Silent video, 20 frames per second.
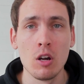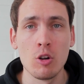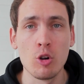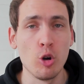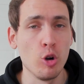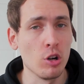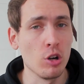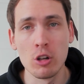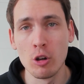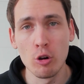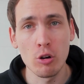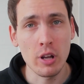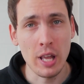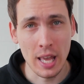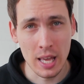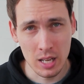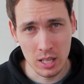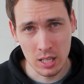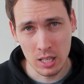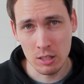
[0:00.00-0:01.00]
could look
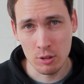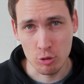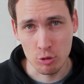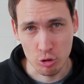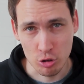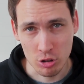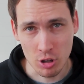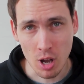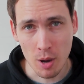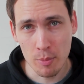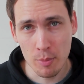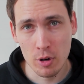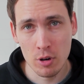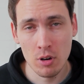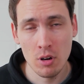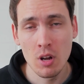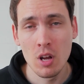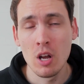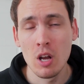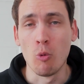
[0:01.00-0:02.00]
heading into summer,